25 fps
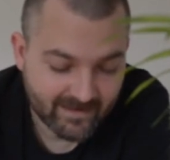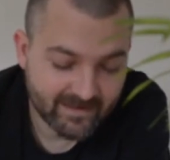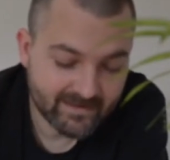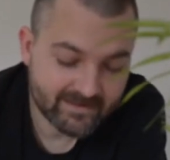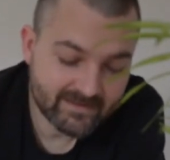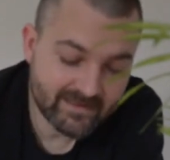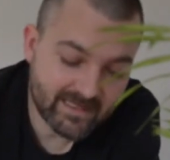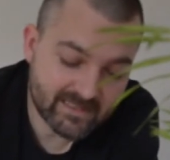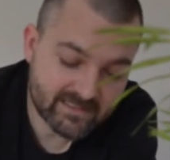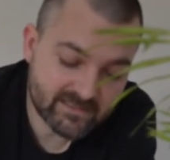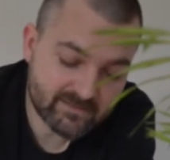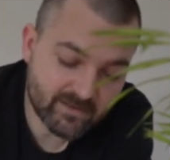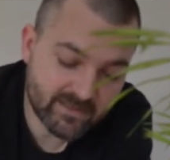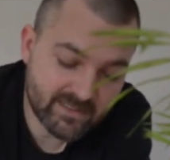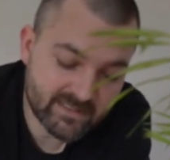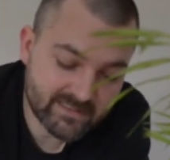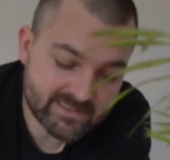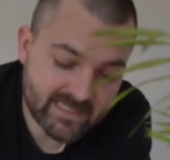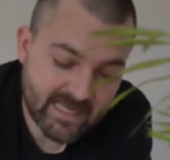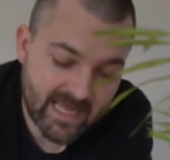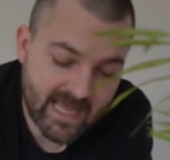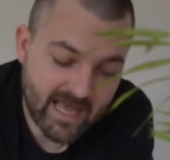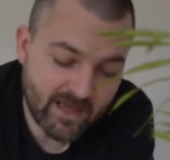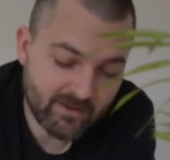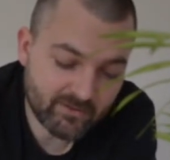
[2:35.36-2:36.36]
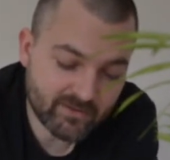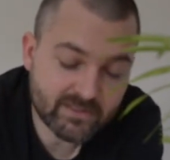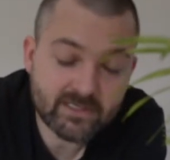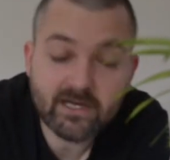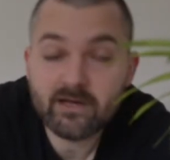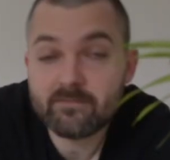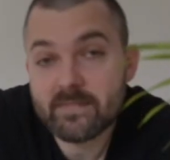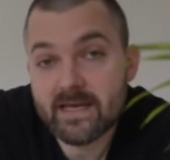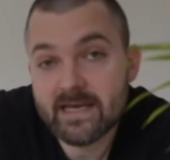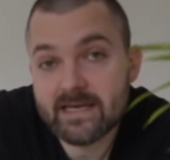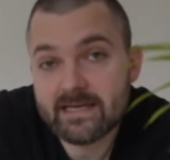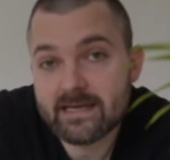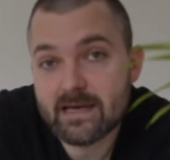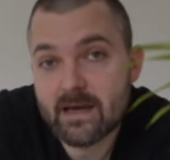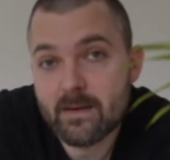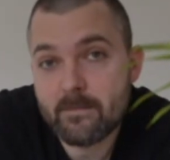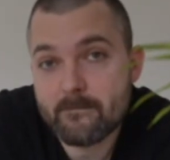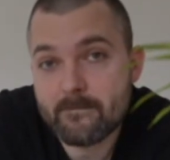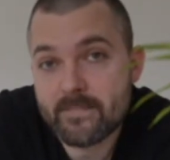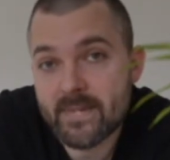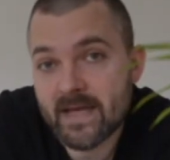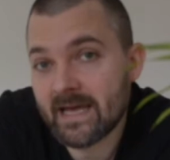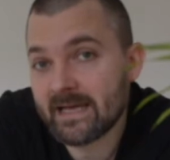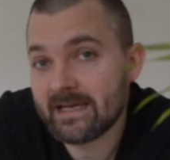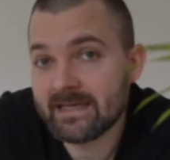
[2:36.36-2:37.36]
Next one is, how can I make a
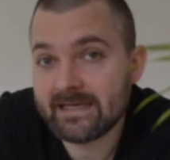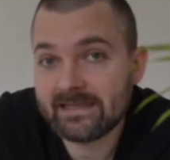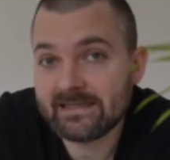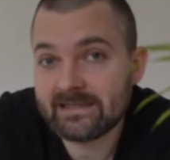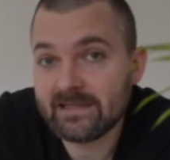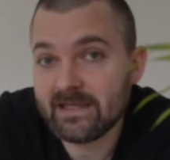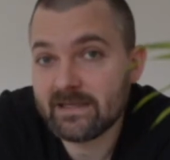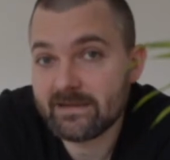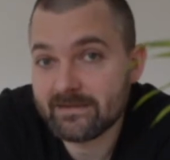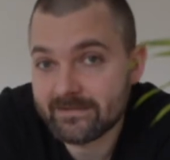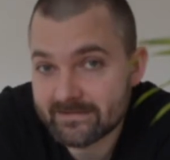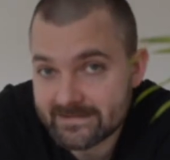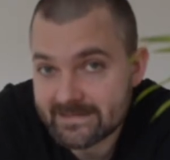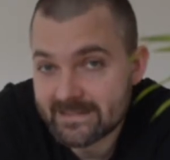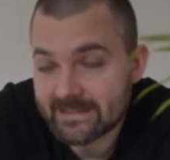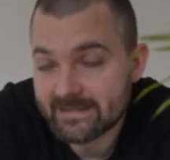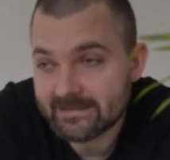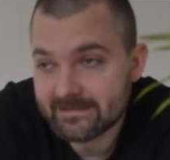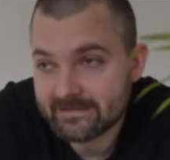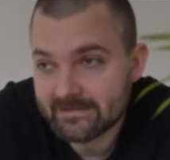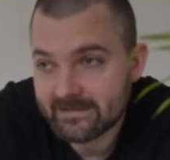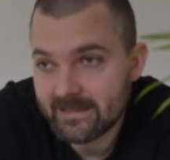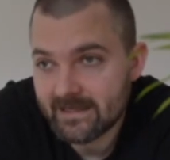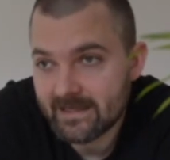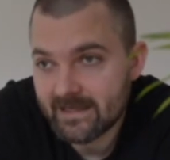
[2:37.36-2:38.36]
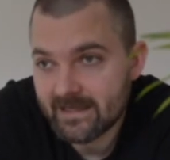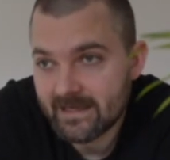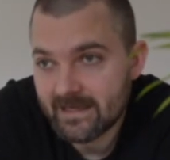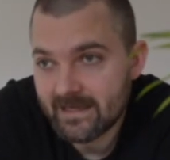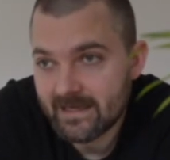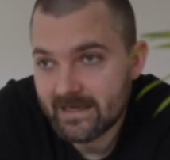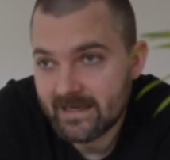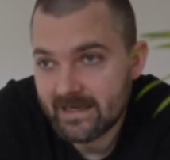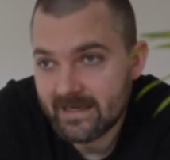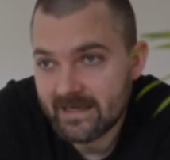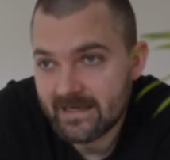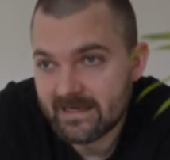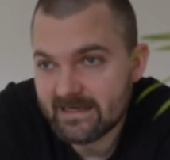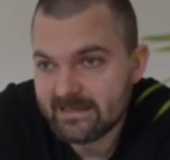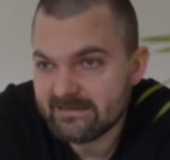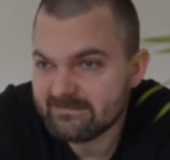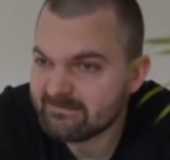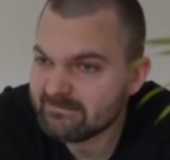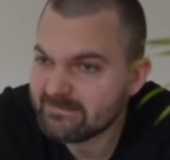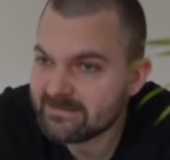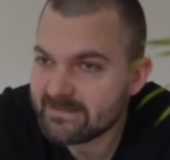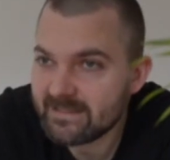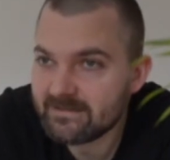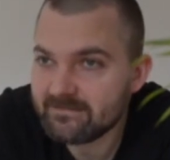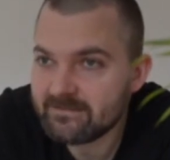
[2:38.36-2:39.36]
banging latte?
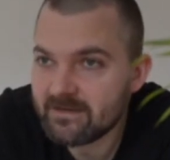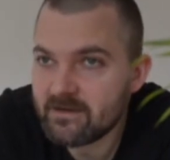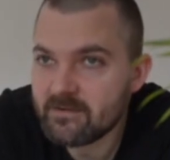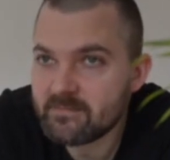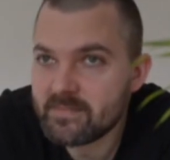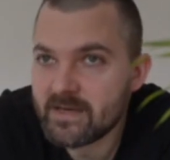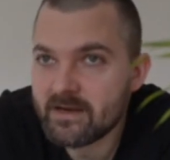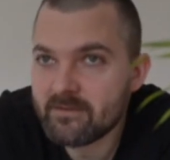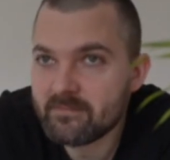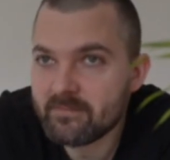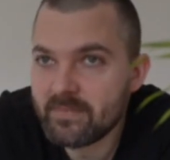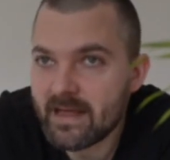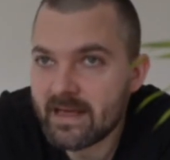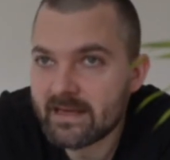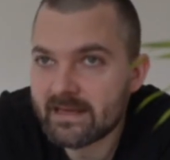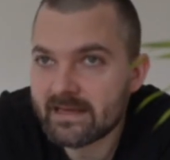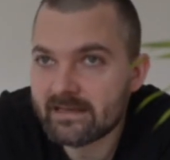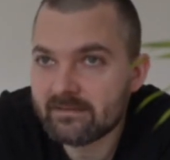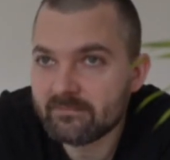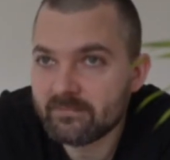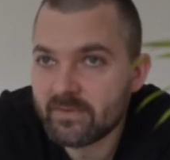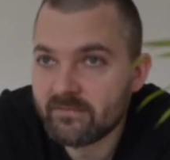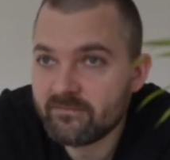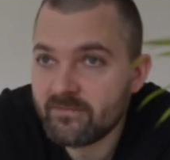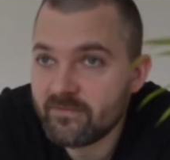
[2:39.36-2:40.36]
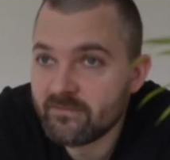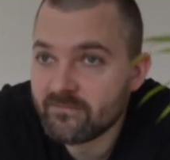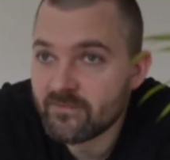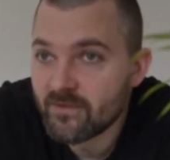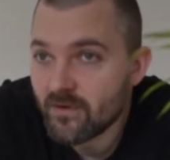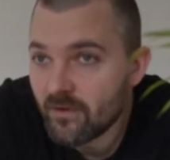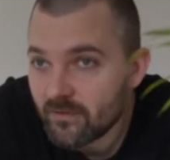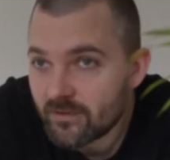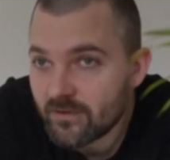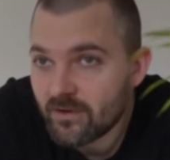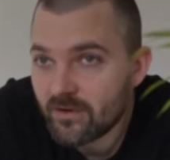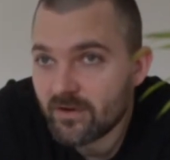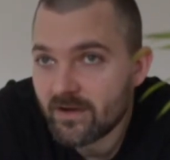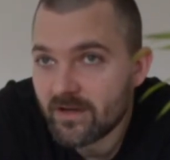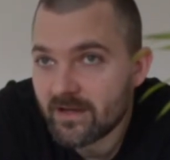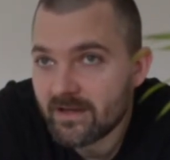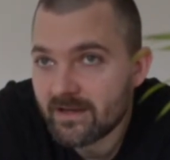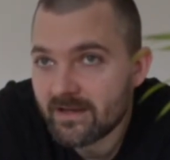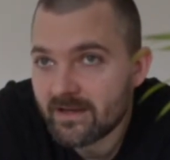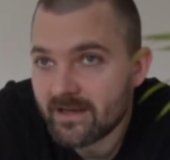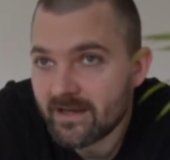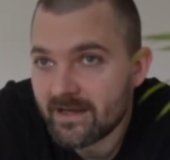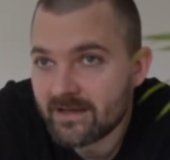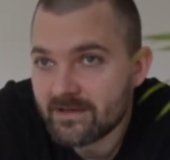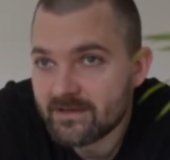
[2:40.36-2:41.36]
Well, I don't know about banging, but if you've not got
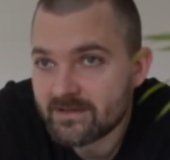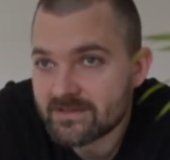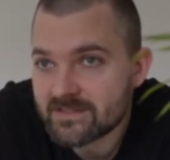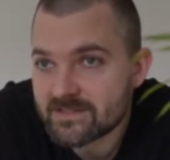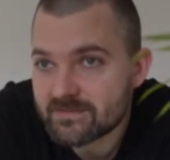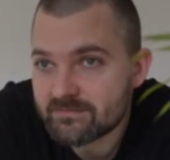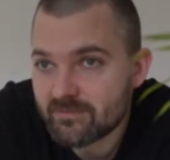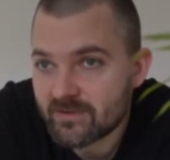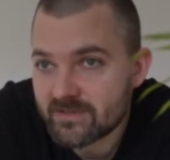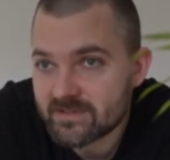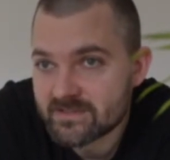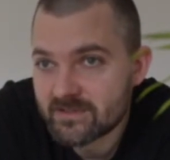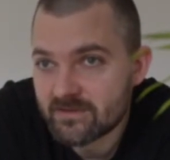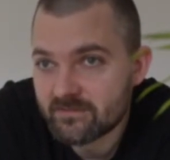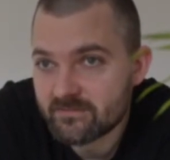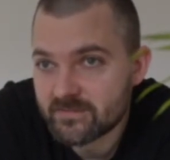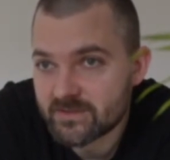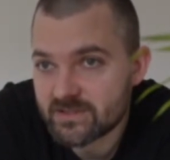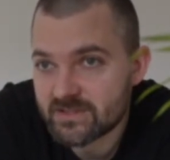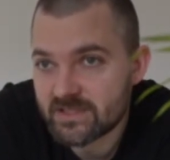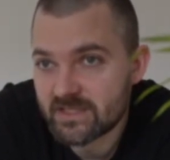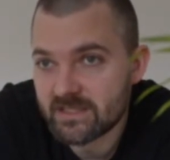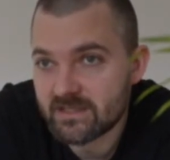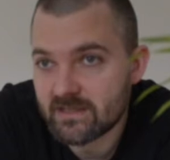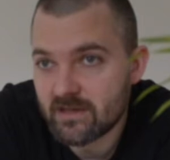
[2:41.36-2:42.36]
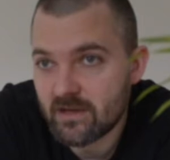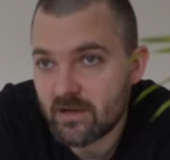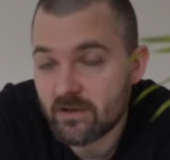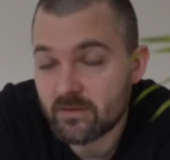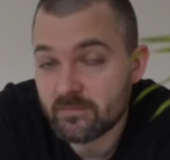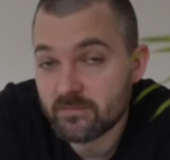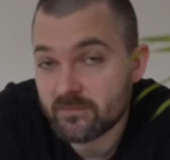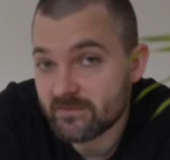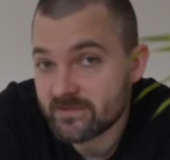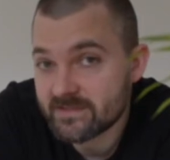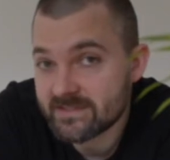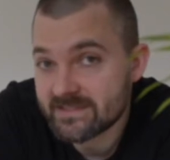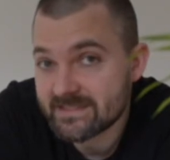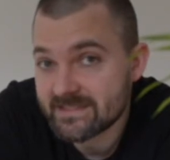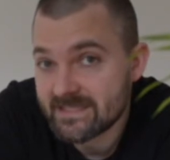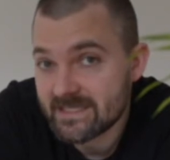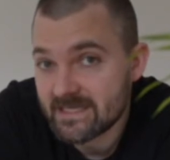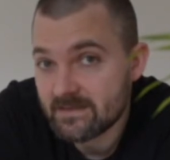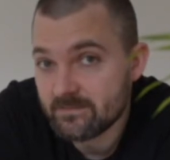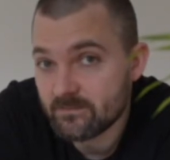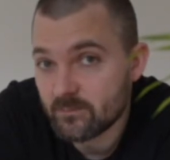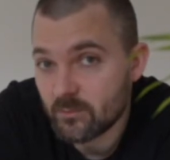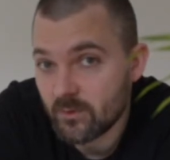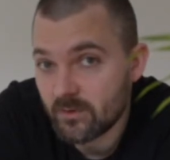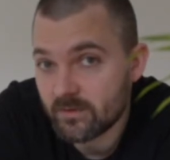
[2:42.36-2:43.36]
an espresso machine at home or a
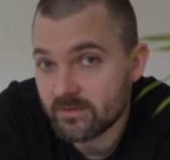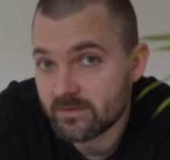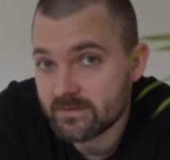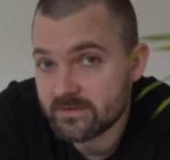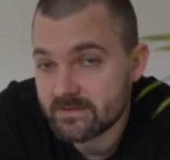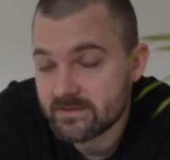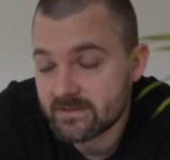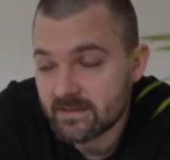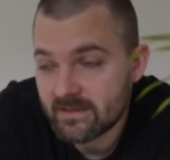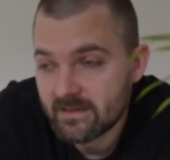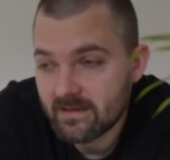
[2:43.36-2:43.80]
steam wand,